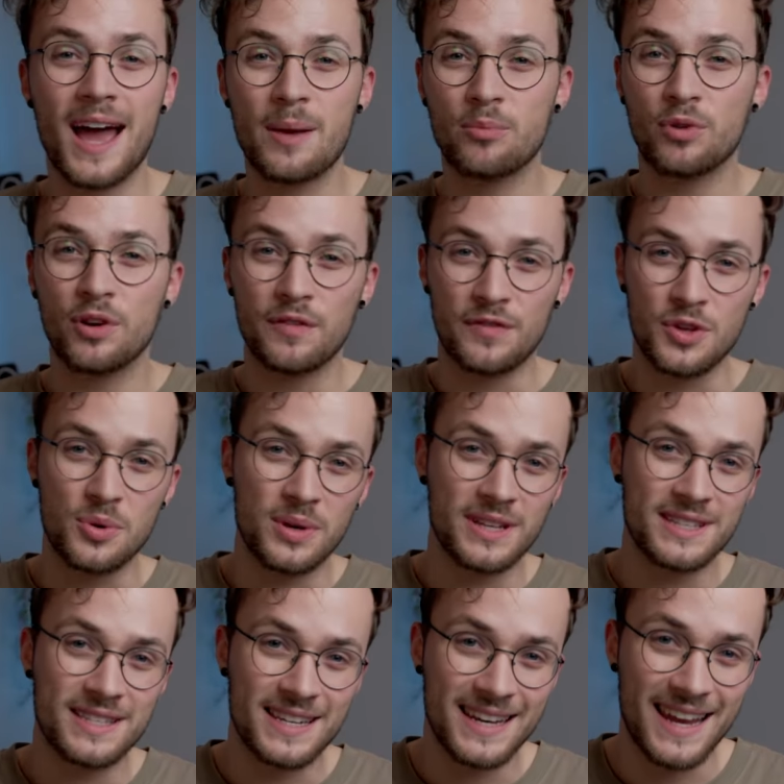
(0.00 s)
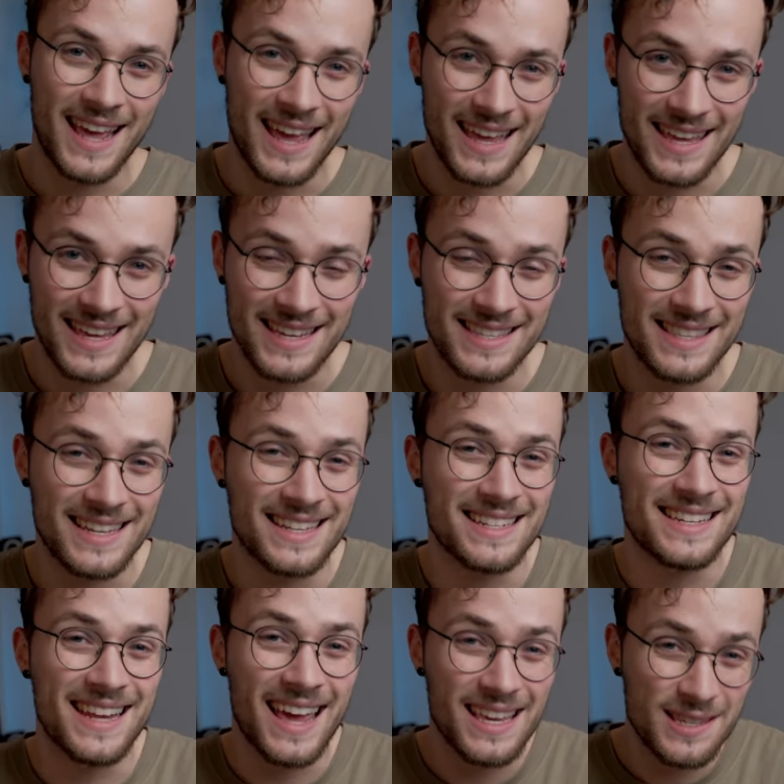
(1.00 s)
I'm reviewing today is the
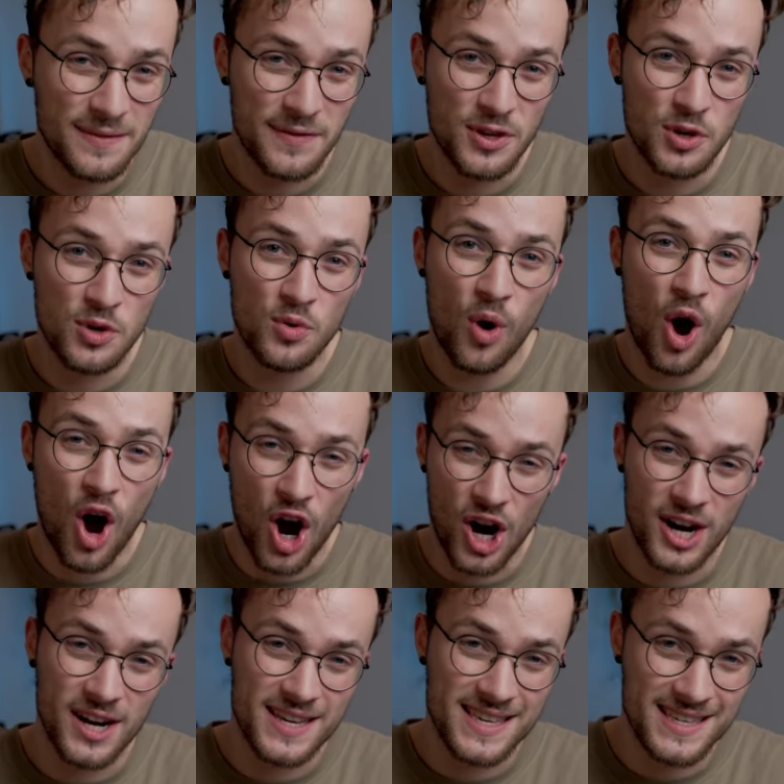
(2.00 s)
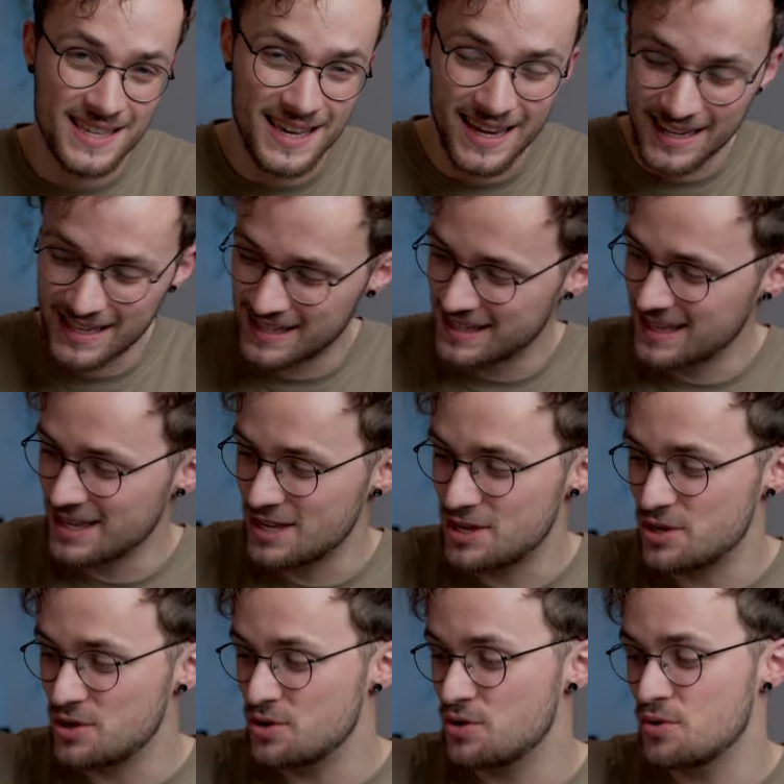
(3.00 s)
DesView R6
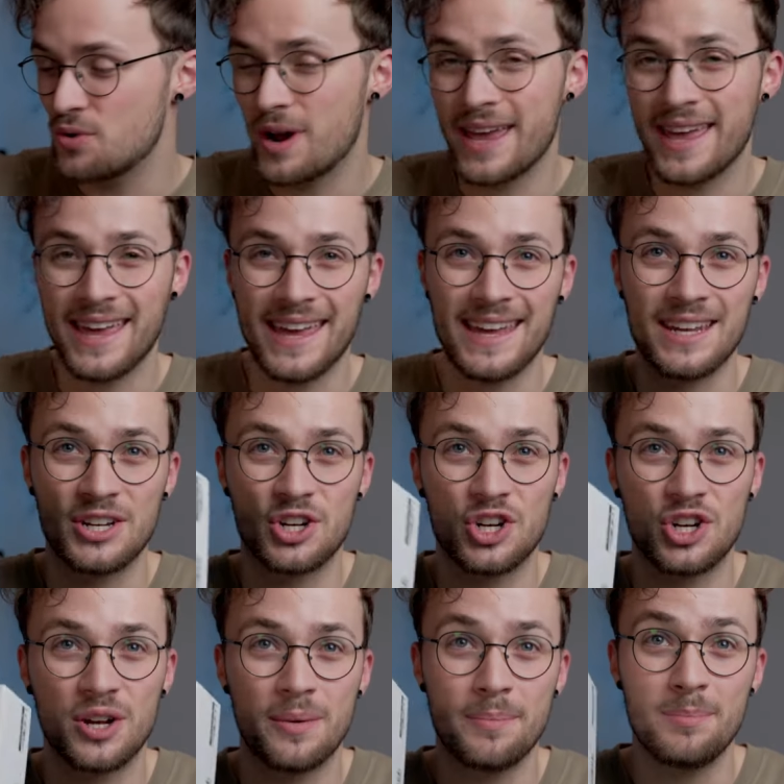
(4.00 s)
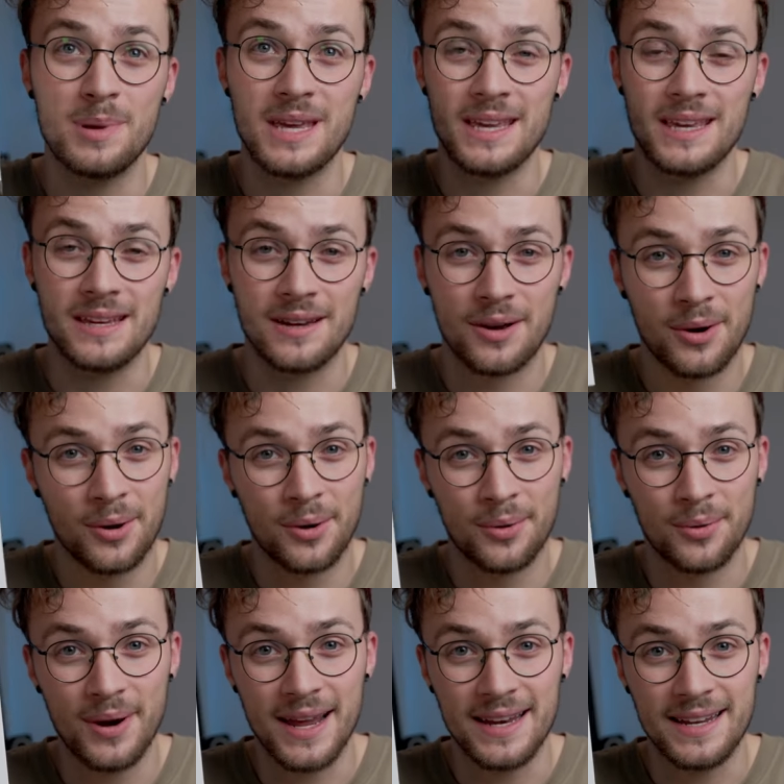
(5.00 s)
UHB
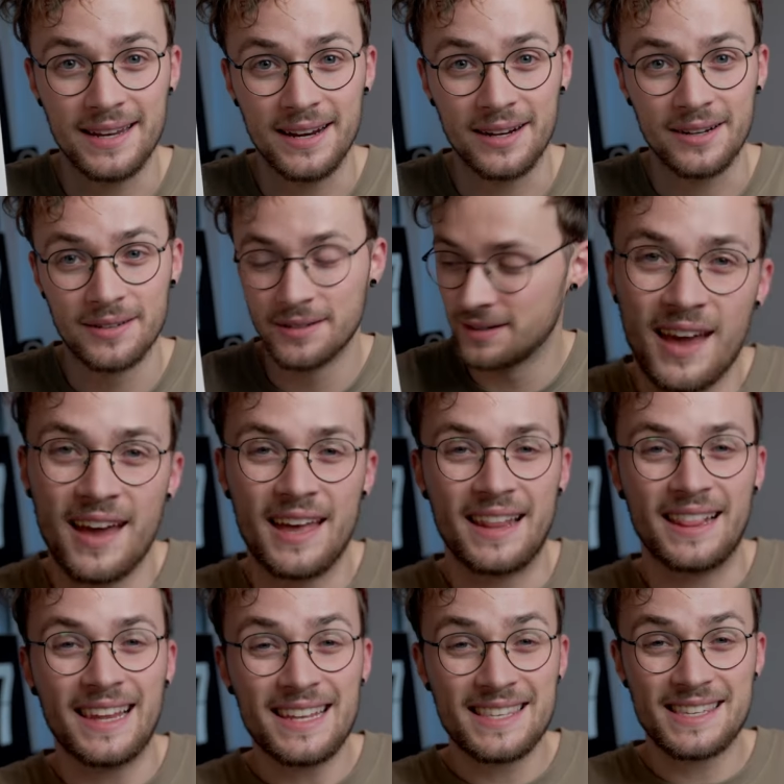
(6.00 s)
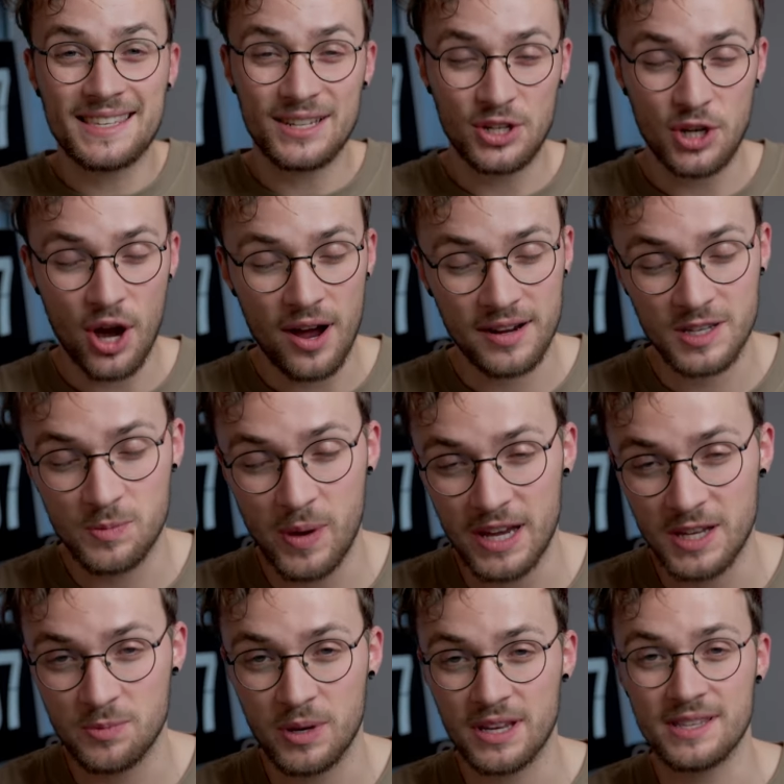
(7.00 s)
right here. Uh, let's talk
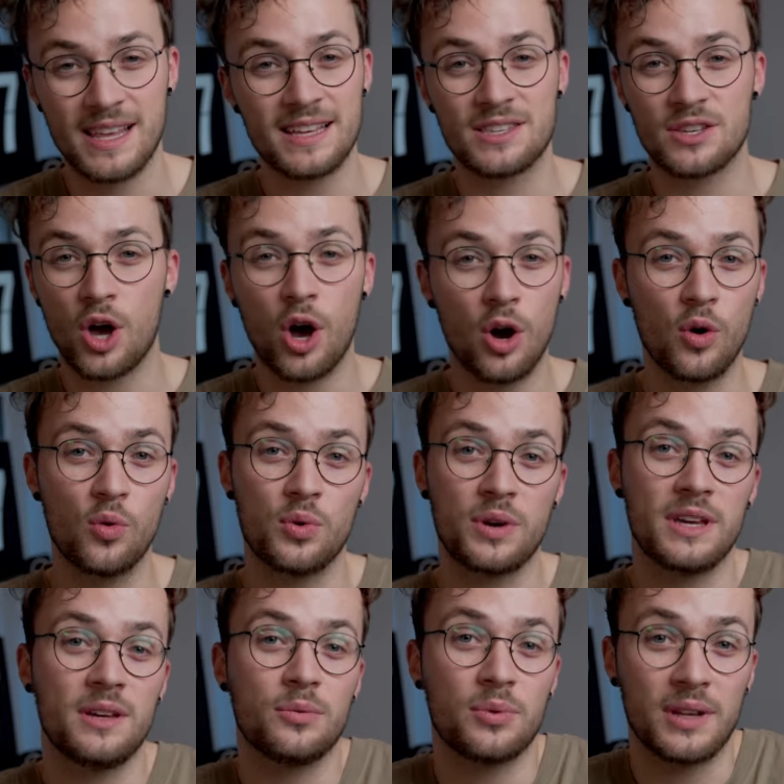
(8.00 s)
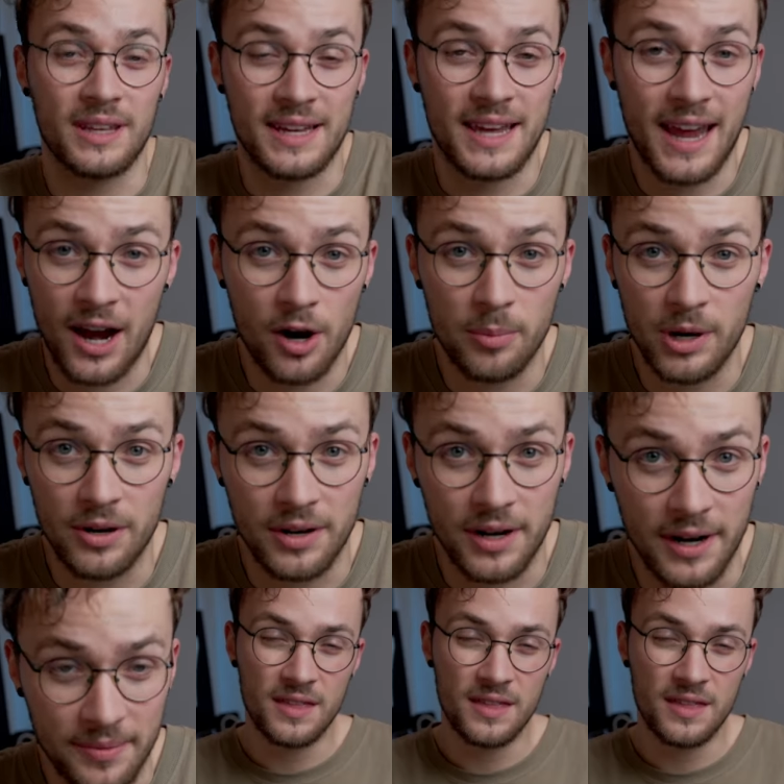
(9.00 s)
specs because that's all we really care about here.